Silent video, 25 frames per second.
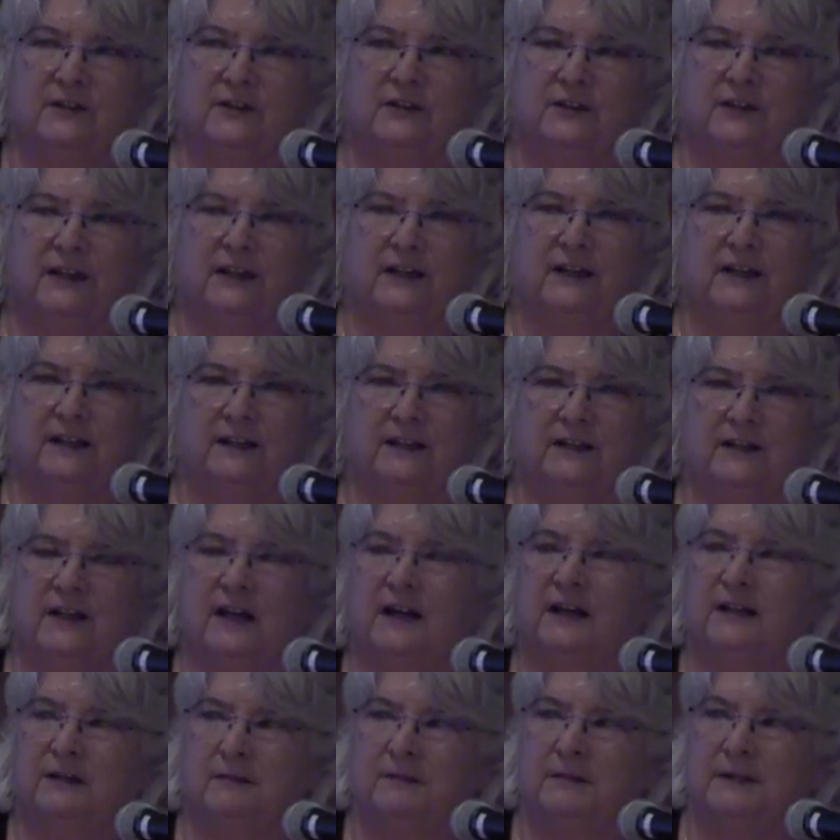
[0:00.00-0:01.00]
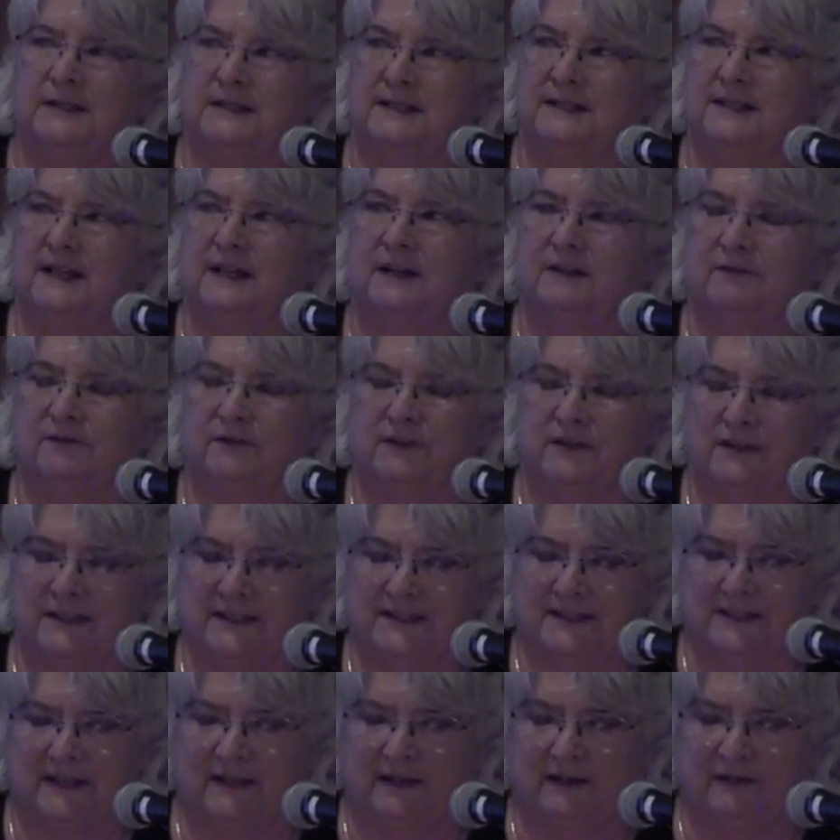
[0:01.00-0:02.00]
or letting the document stand for
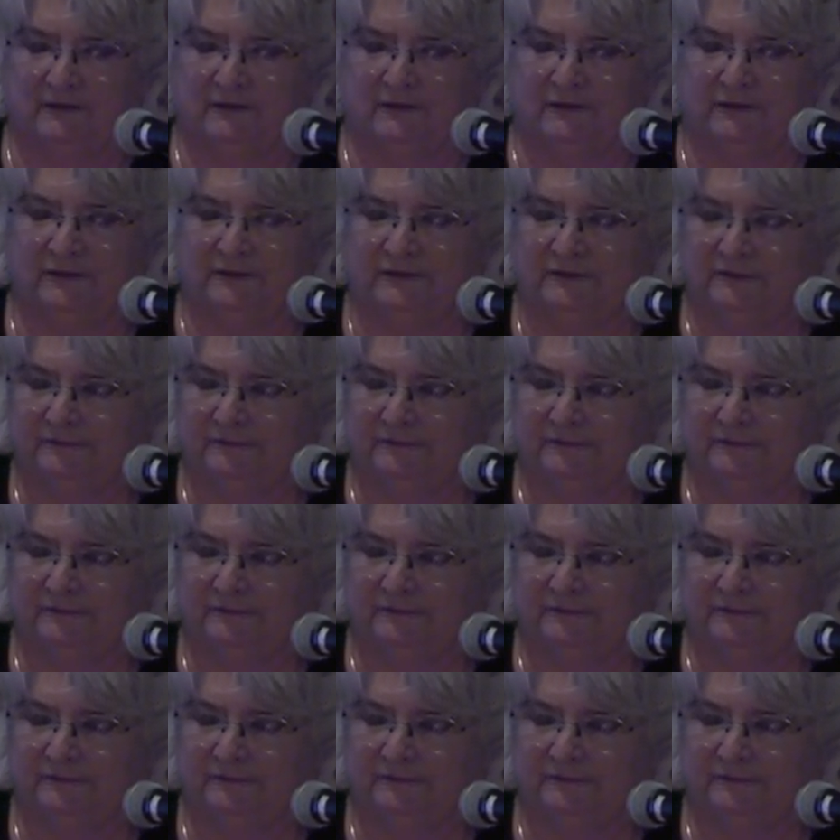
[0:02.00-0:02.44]
itself.